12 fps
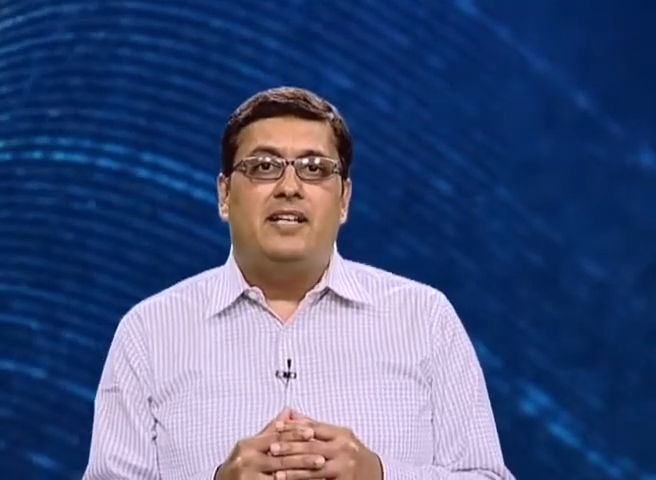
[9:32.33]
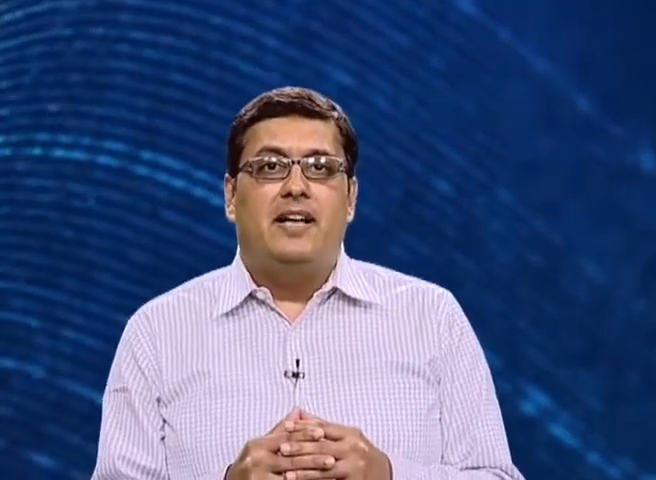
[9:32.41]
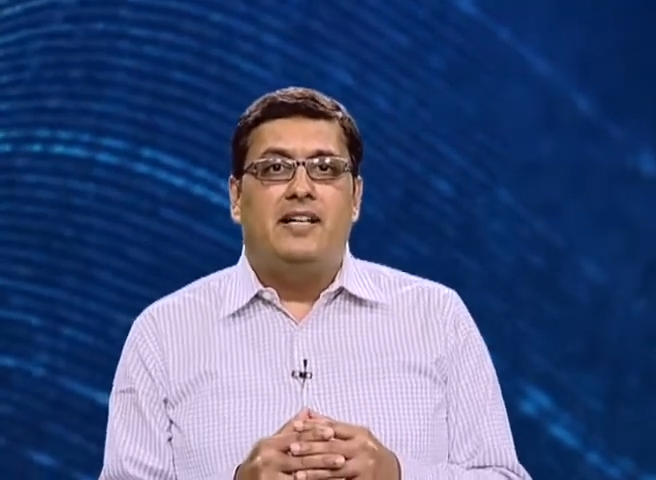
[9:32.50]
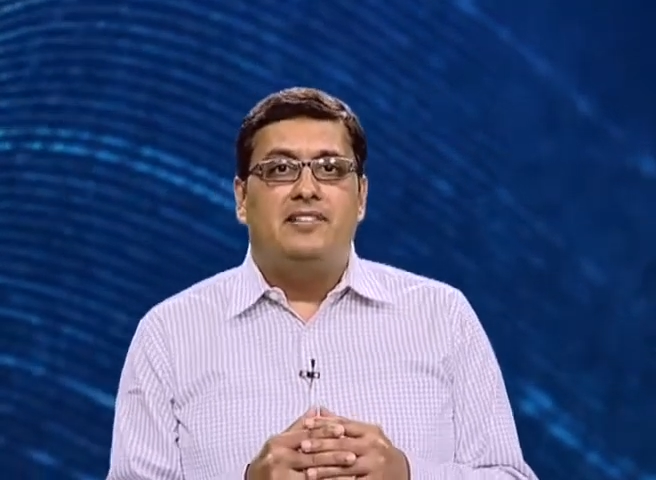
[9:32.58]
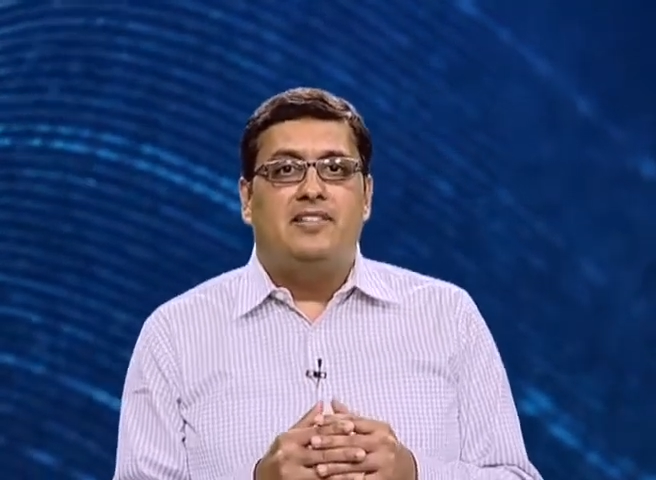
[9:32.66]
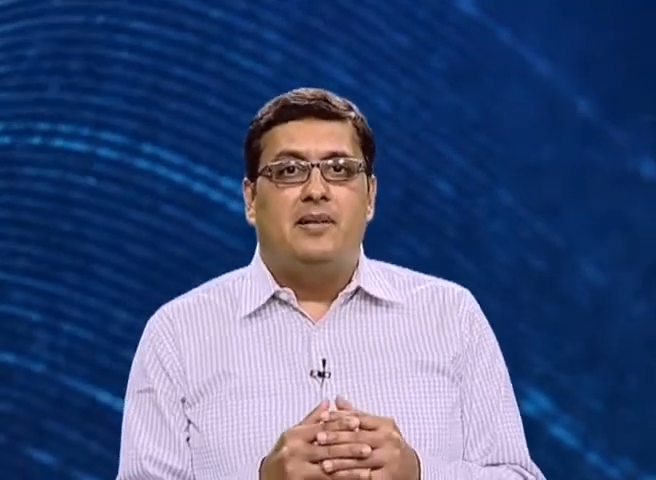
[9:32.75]

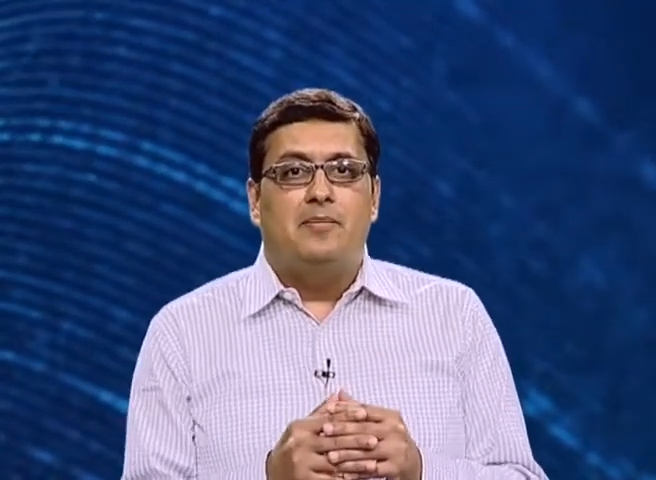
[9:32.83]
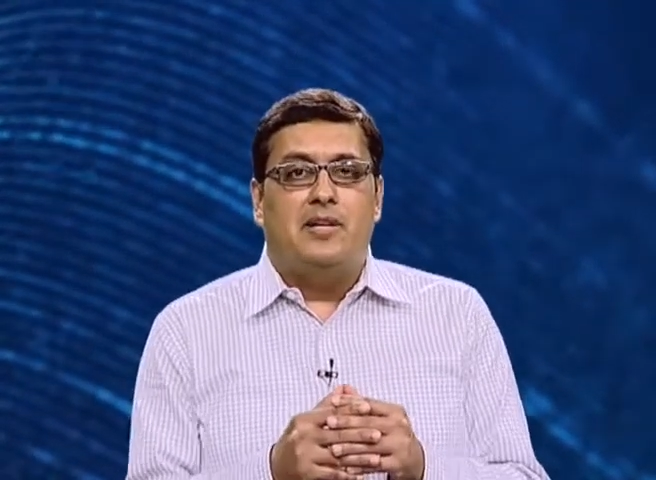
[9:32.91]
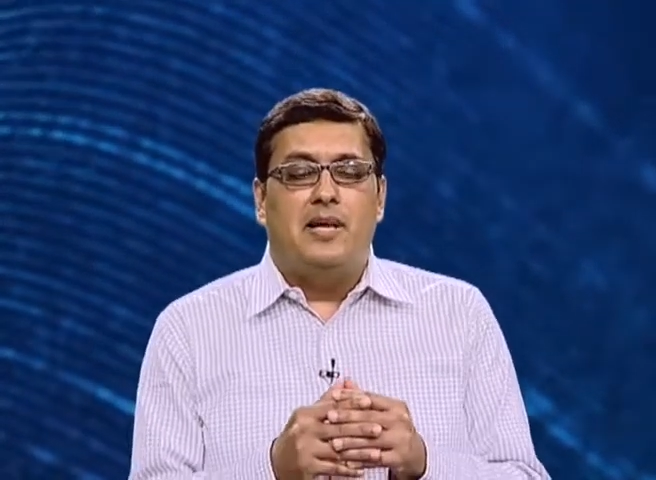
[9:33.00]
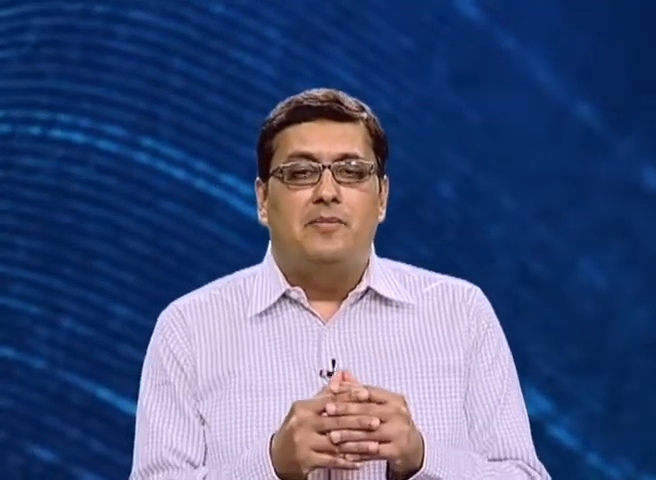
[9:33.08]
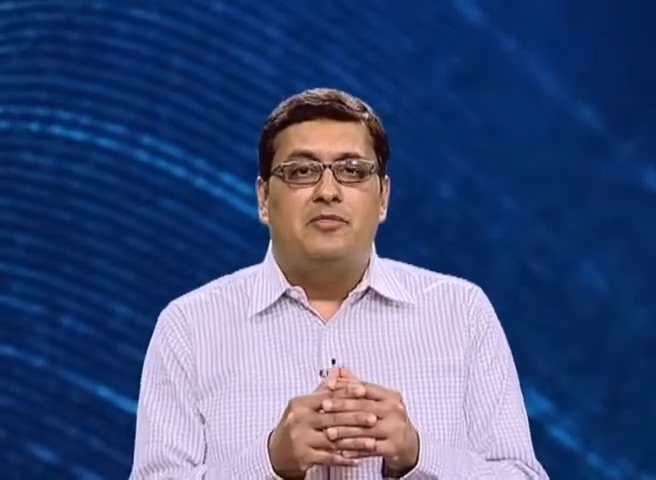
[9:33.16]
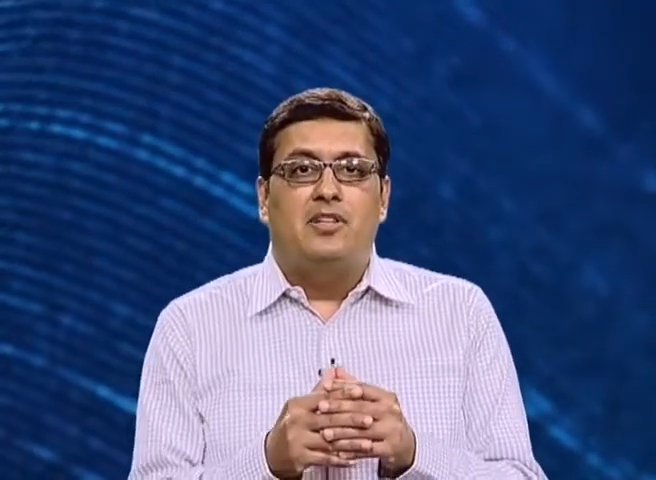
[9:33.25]
and
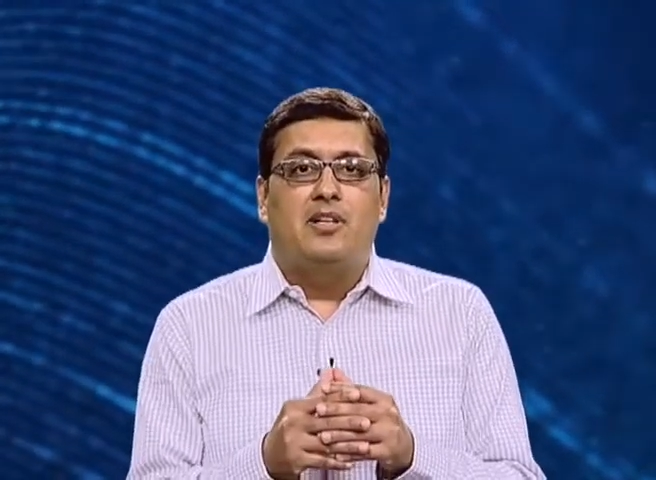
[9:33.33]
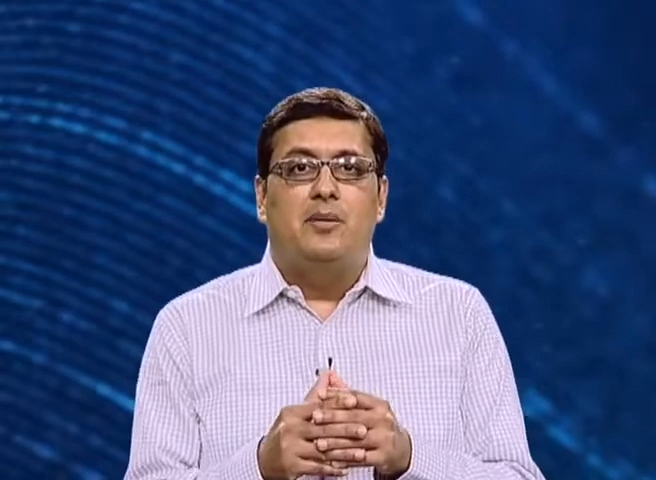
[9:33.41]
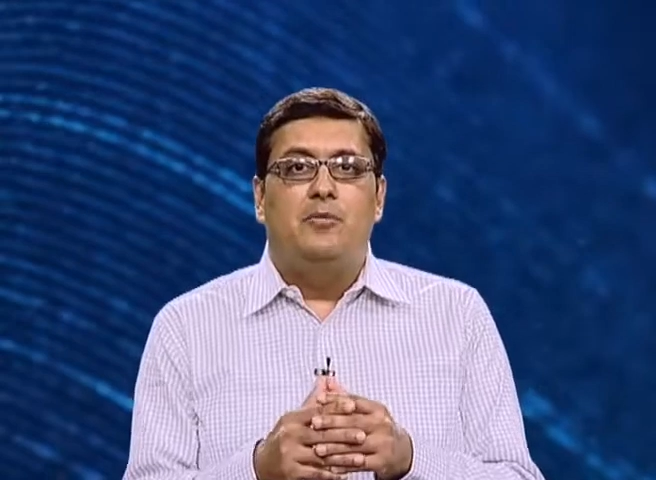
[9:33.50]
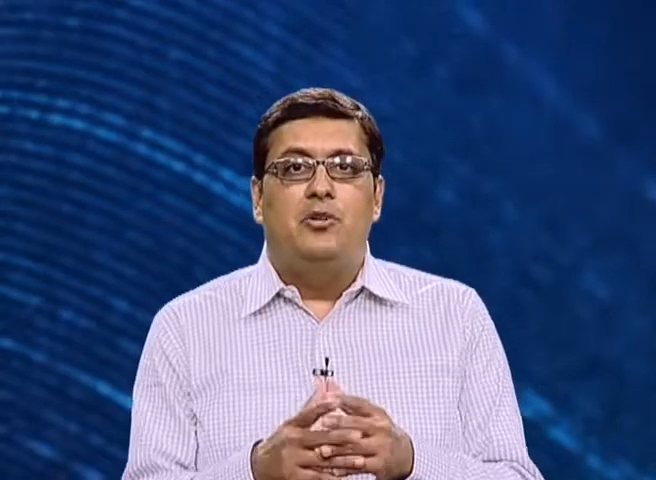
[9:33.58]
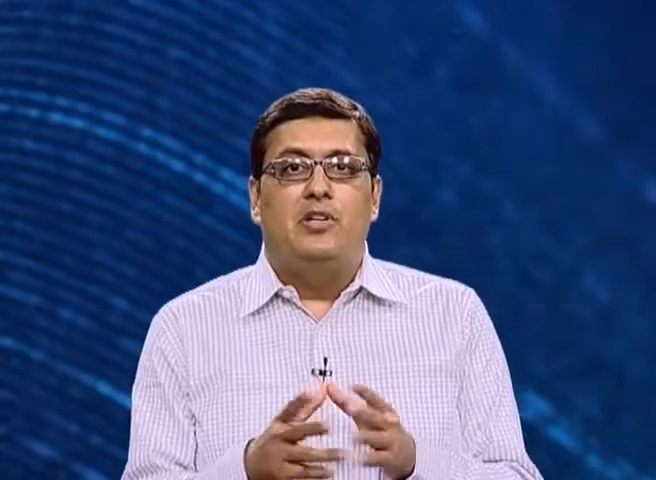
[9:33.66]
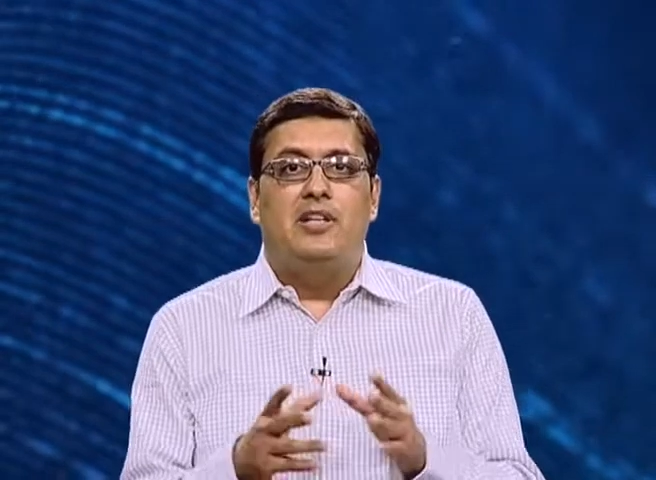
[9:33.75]
sometimes the
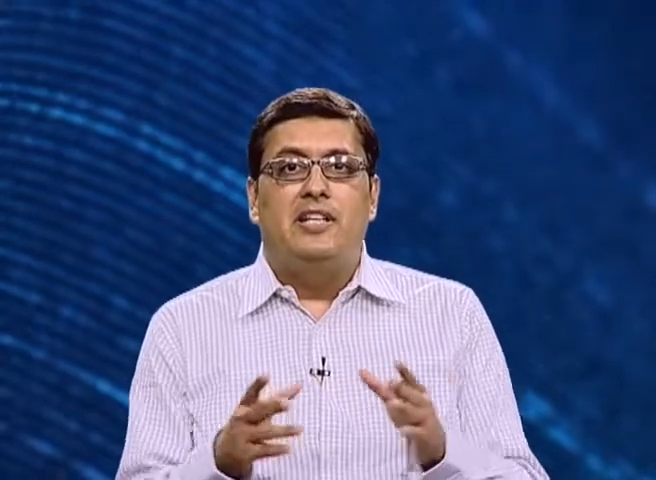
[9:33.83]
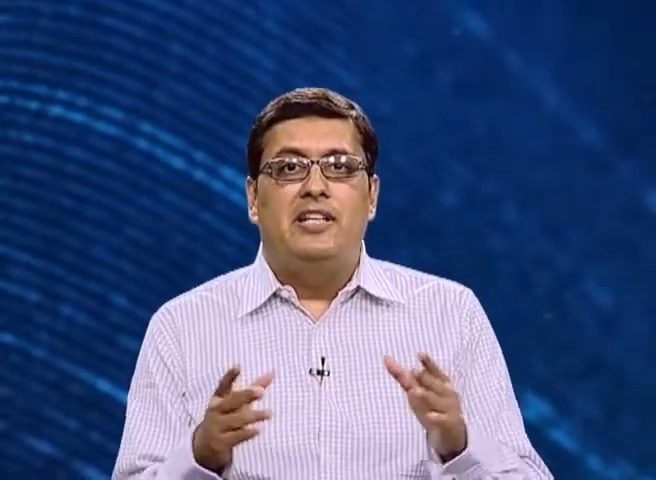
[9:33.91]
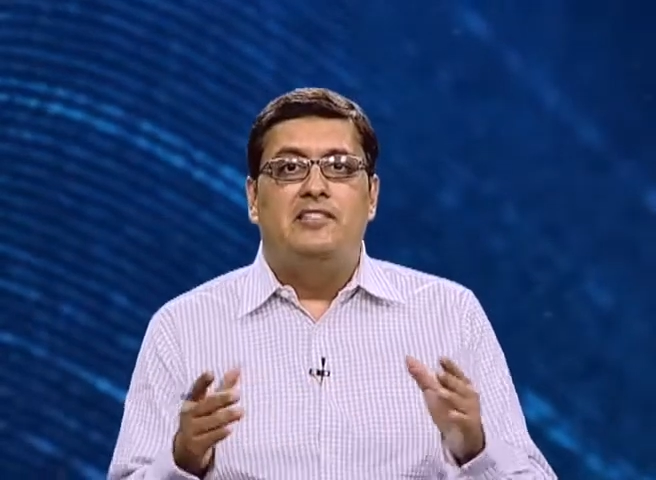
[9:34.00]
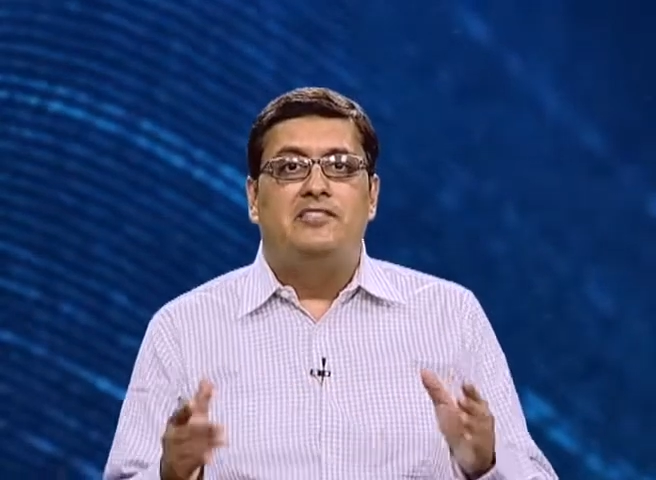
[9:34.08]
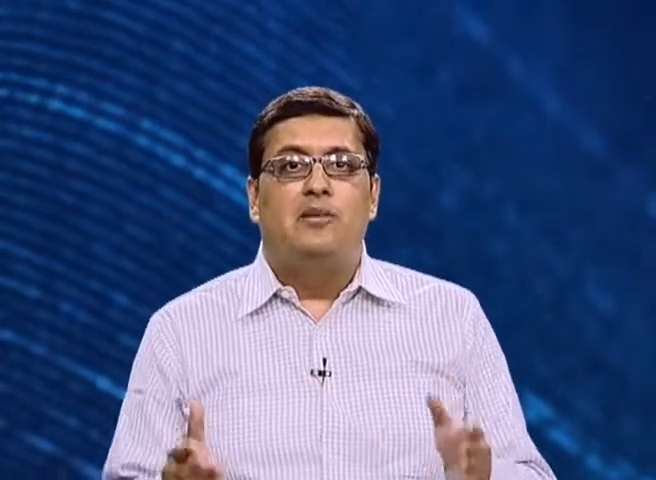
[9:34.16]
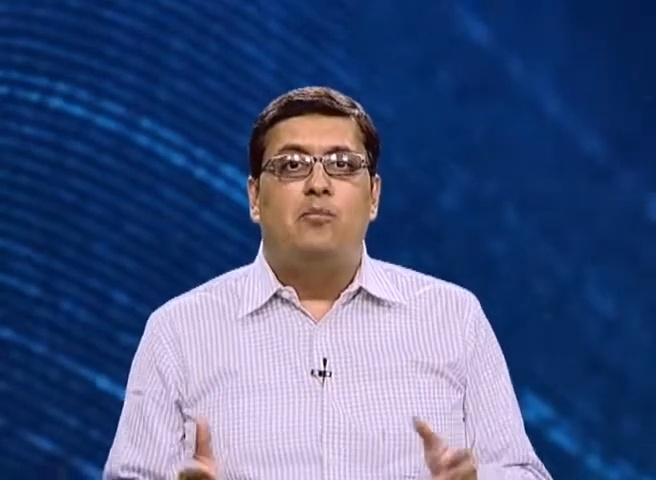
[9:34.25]
computer
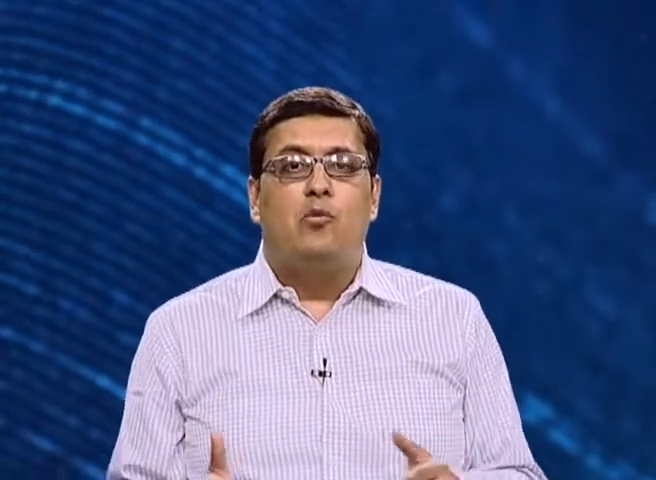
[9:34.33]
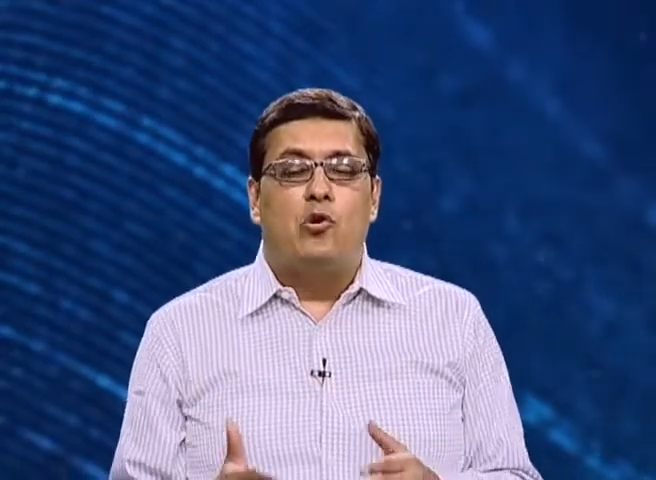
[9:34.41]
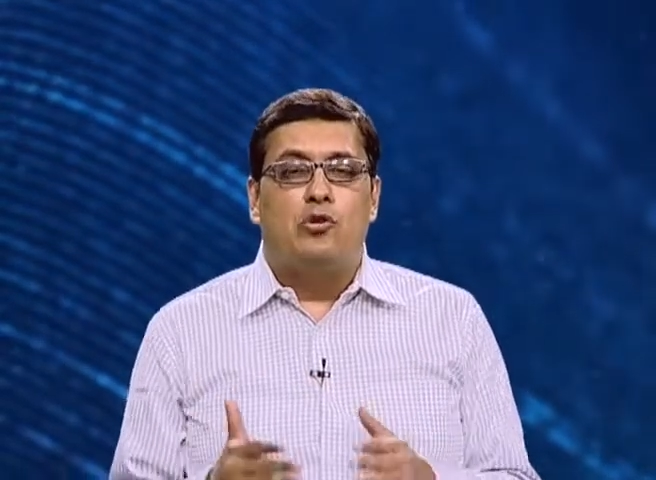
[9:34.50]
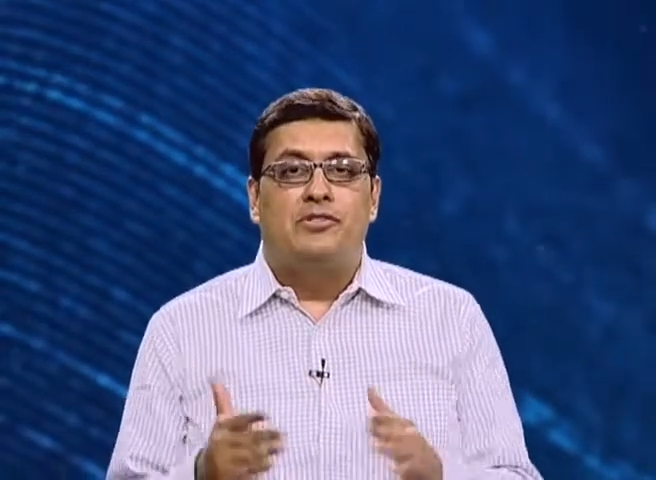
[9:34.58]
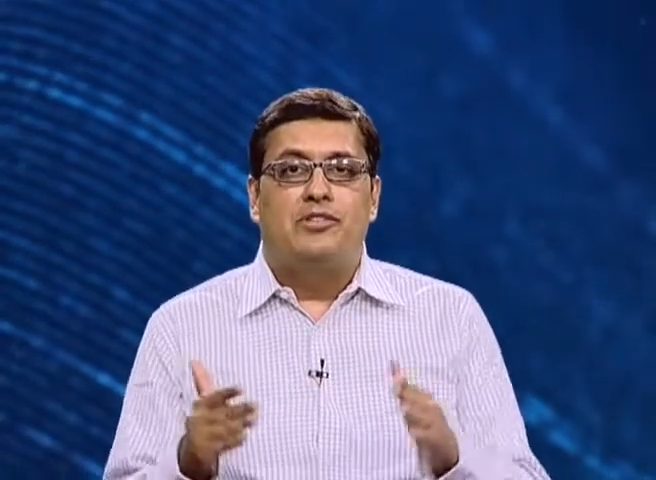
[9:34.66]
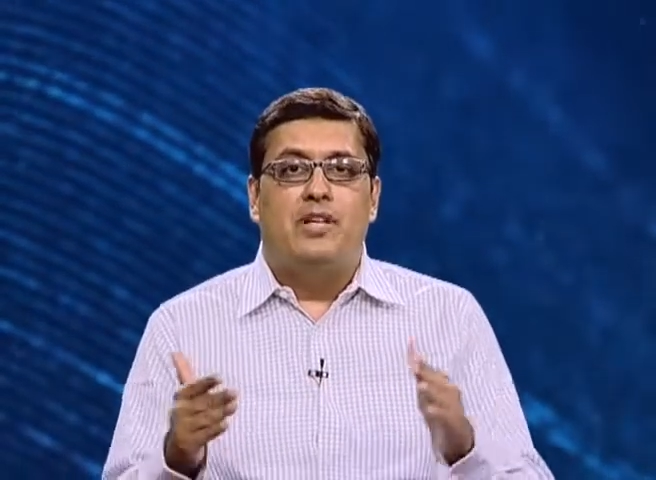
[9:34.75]
yields the most